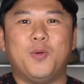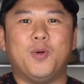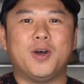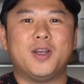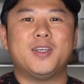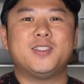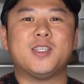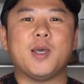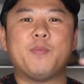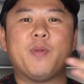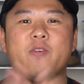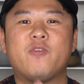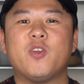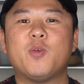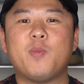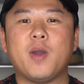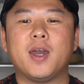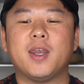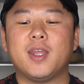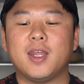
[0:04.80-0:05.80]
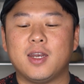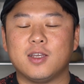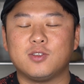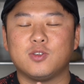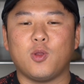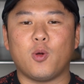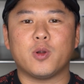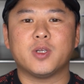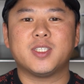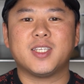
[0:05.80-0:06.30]
What is up, everybody? It
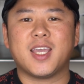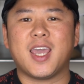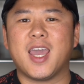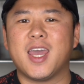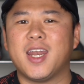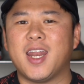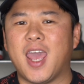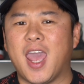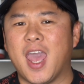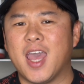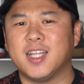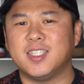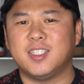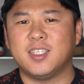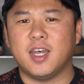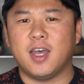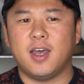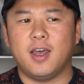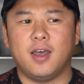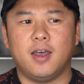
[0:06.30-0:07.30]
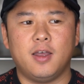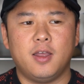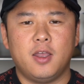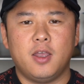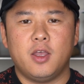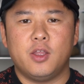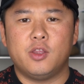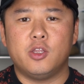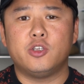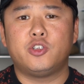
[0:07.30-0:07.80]
is Lawrence again, and uh,
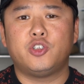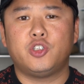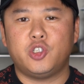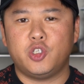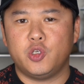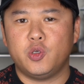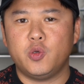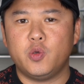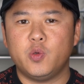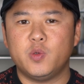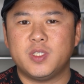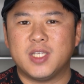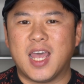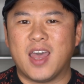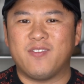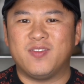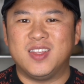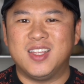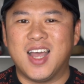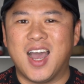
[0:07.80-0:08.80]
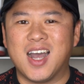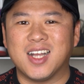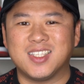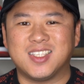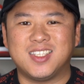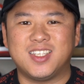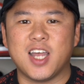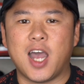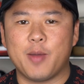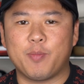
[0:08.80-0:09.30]
the shoes have
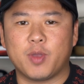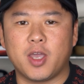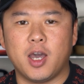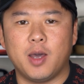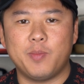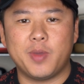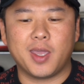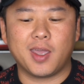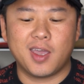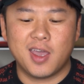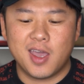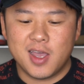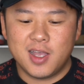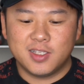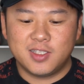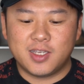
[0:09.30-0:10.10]
not stopped coming.